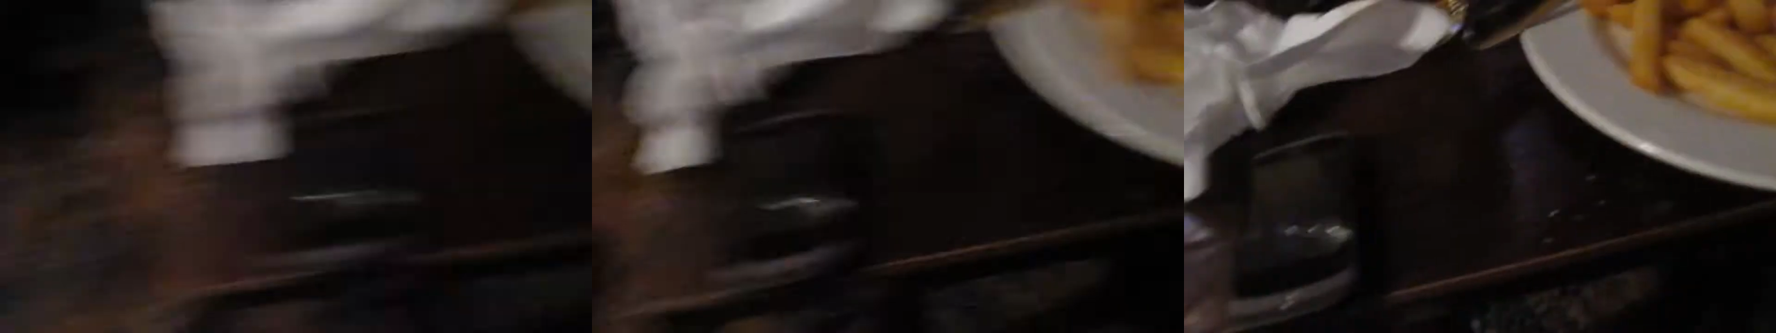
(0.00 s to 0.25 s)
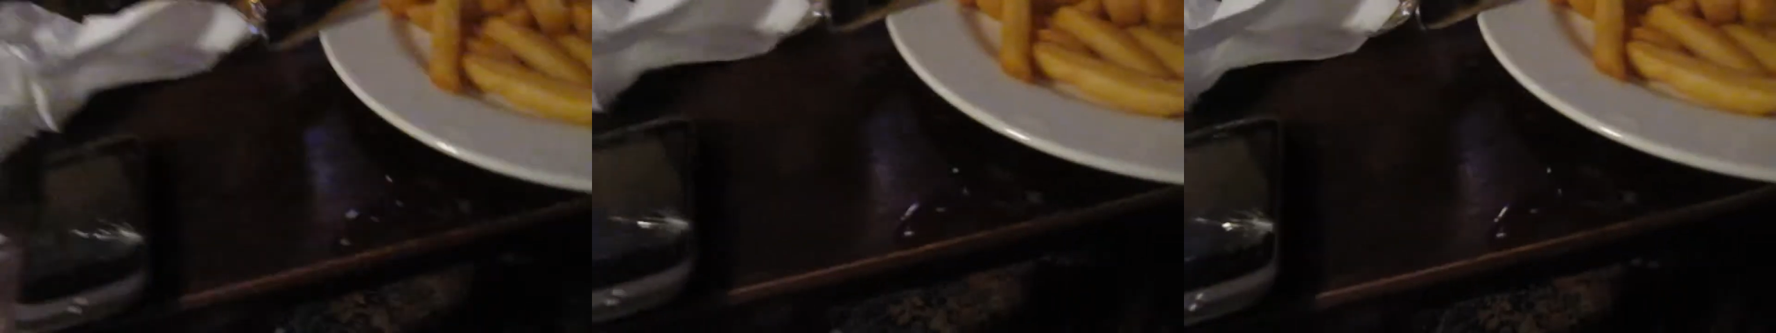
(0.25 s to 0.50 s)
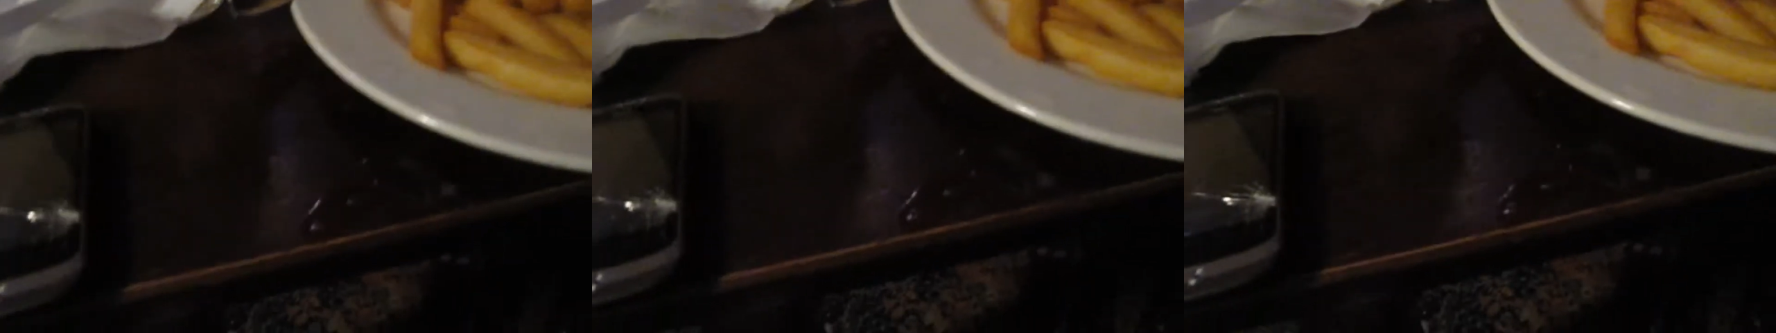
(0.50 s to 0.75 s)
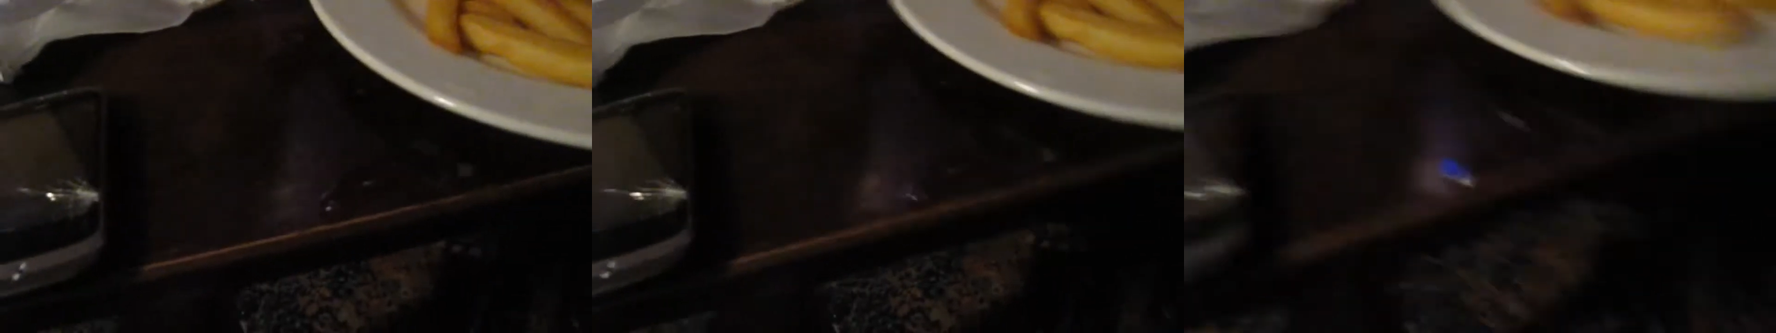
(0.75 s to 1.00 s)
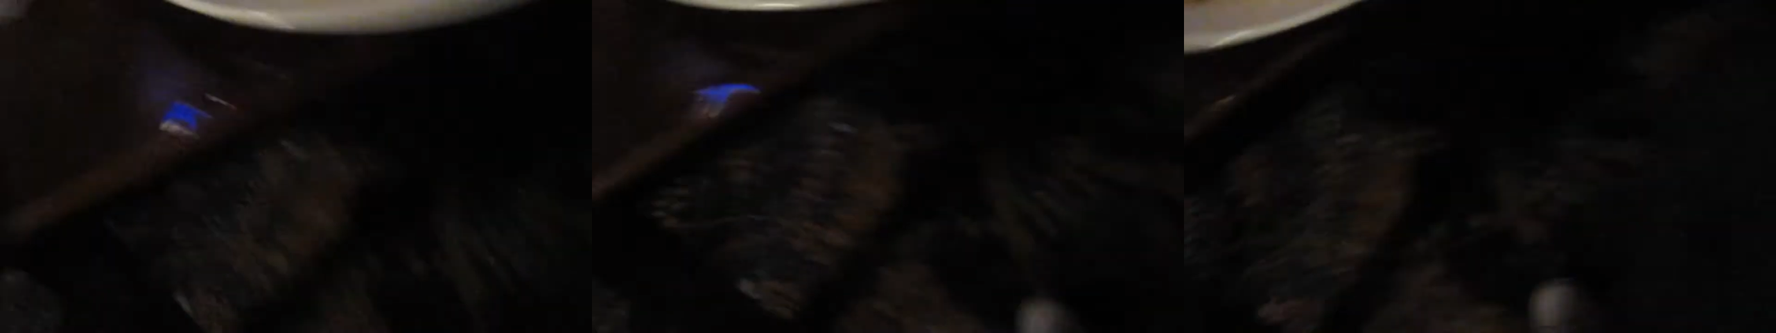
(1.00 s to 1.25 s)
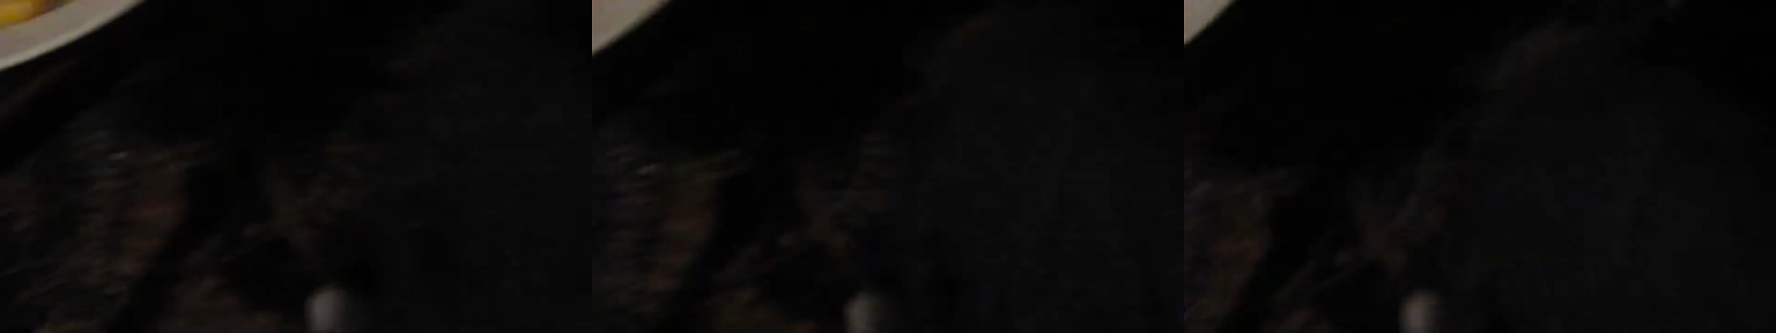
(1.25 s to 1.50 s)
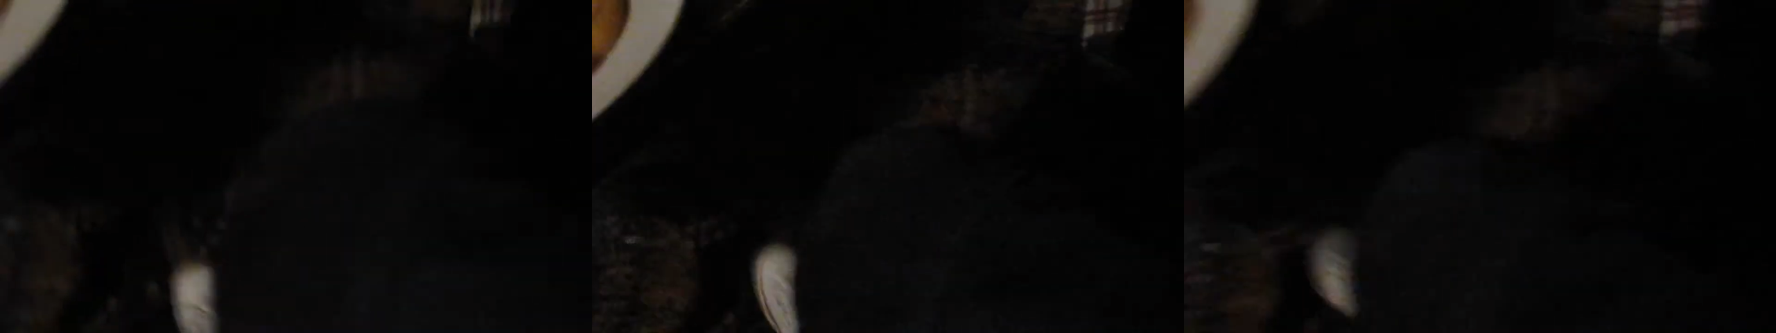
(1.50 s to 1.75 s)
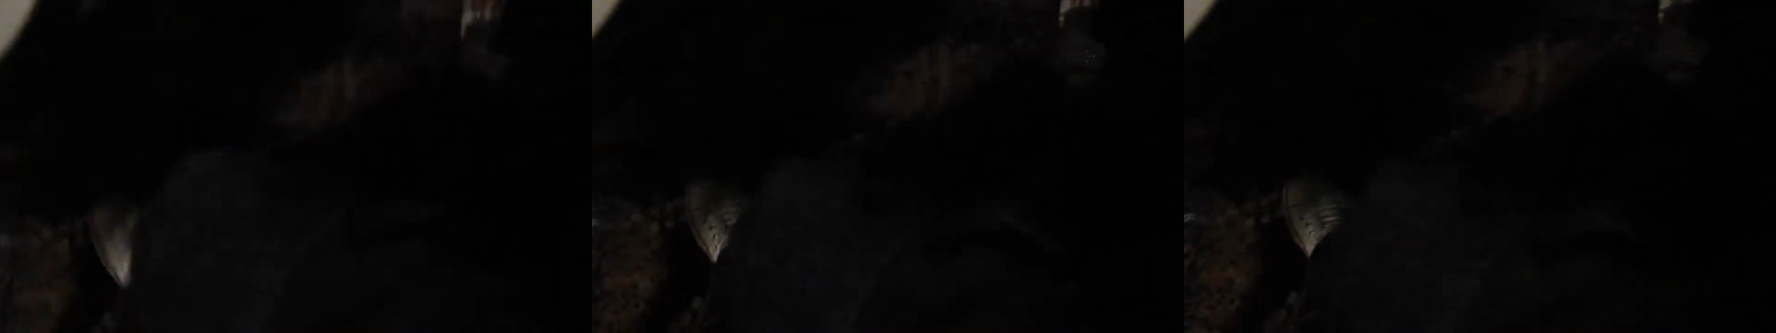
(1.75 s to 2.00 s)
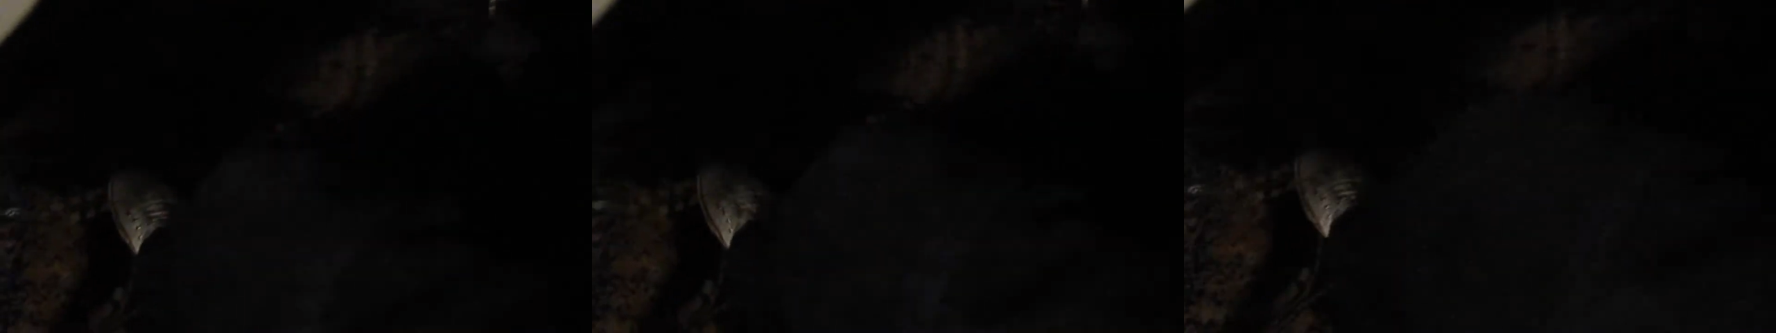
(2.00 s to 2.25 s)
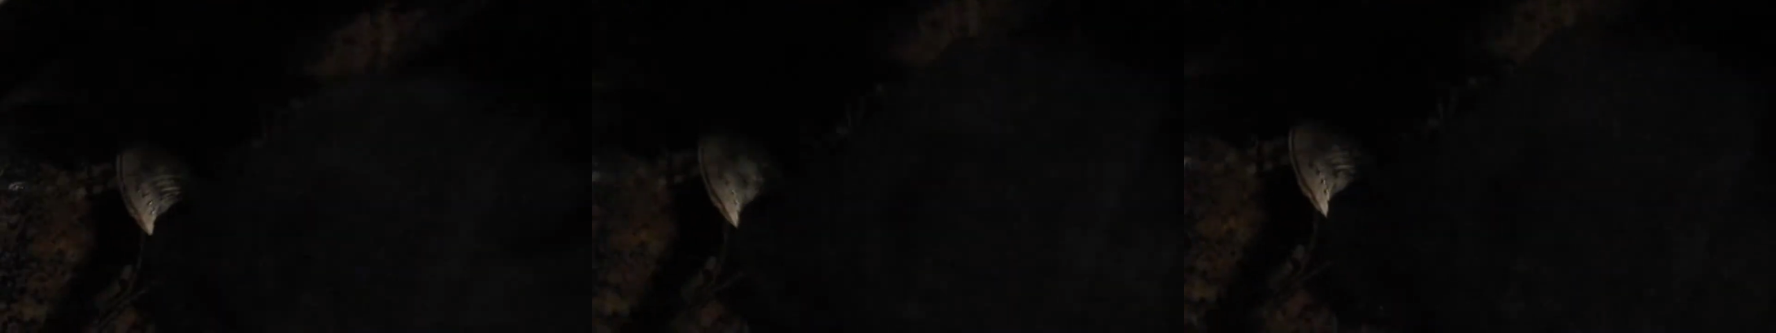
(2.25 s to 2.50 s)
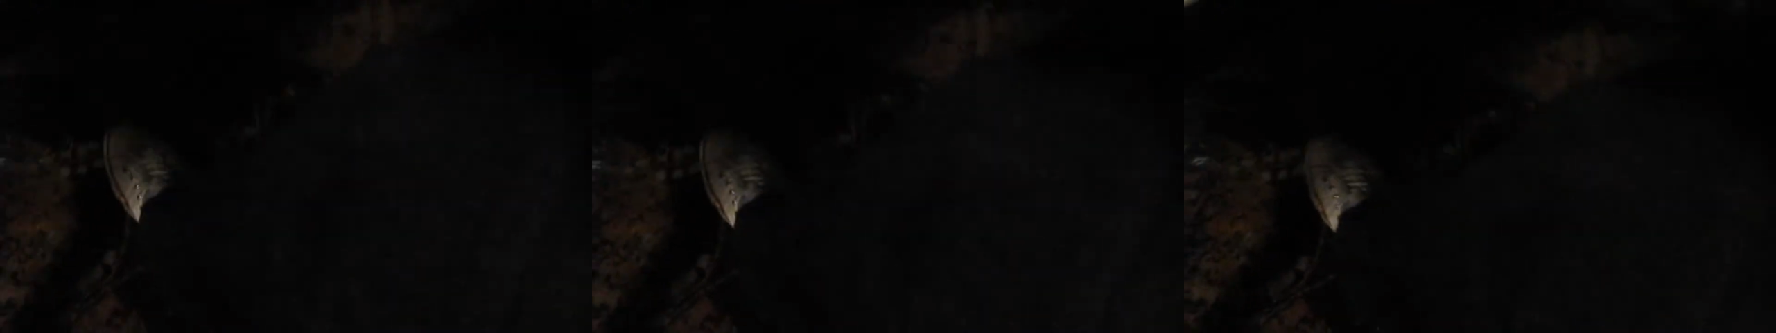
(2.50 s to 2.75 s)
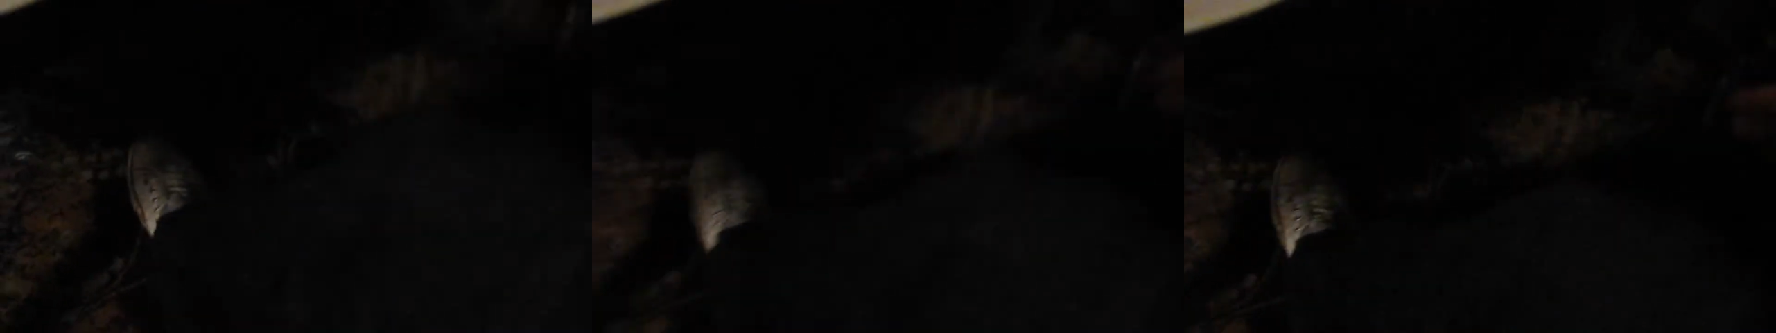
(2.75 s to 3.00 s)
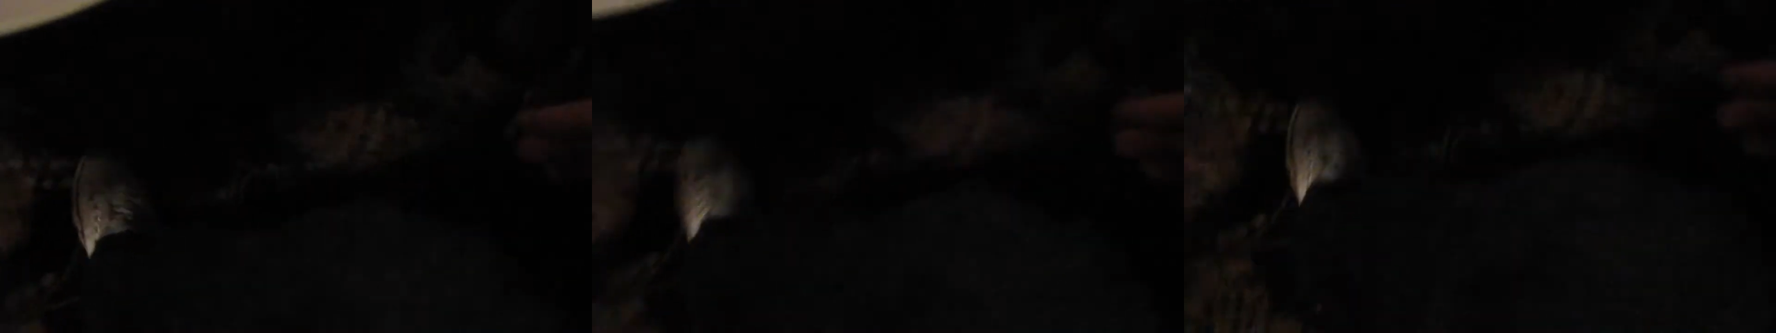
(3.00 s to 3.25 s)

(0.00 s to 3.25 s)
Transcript: No face is visible, so there are no lips to read.